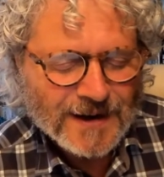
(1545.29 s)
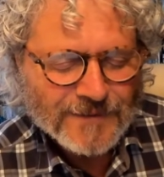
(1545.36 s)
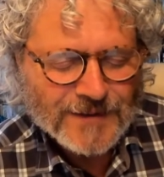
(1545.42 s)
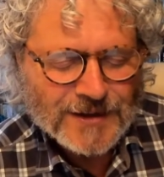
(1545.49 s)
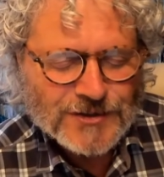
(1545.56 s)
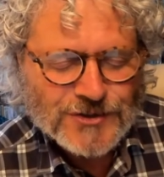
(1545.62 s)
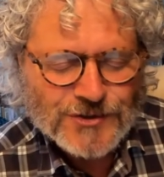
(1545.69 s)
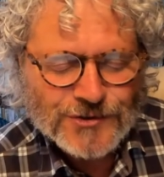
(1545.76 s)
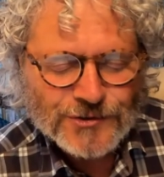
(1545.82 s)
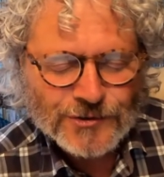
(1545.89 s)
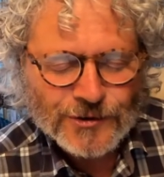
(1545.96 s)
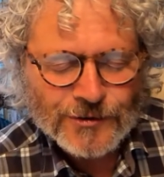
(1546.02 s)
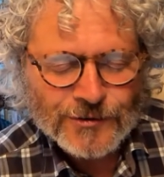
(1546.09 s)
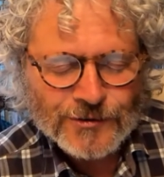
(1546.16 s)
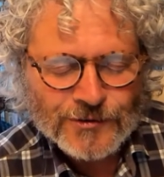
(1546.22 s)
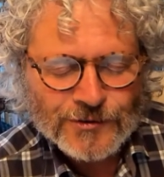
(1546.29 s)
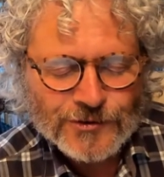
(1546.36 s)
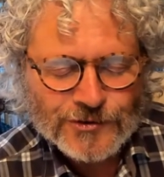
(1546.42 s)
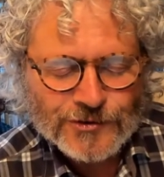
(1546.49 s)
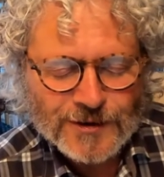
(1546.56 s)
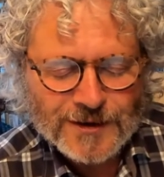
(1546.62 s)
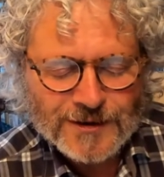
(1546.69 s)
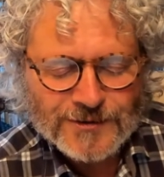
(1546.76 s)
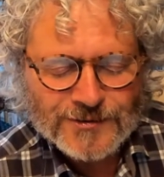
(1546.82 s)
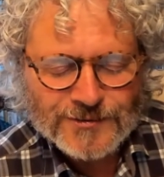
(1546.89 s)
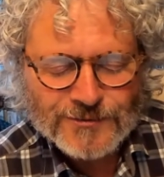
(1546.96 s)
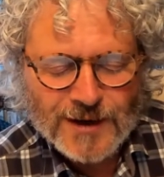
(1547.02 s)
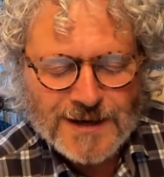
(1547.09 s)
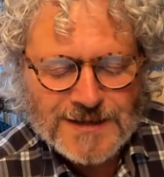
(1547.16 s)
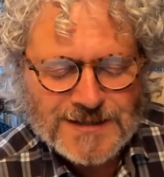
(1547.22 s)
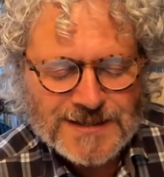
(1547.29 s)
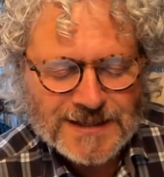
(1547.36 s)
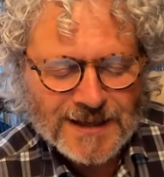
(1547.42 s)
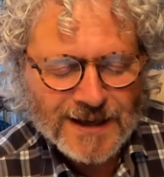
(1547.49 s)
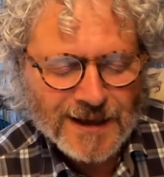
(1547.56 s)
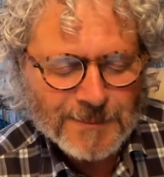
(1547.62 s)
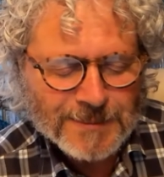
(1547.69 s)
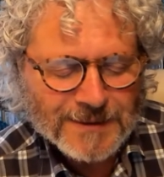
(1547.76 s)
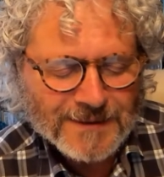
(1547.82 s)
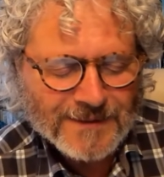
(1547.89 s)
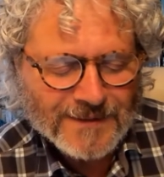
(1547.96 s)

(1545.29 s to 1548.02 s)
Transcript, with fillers: and their strong trunks rising up,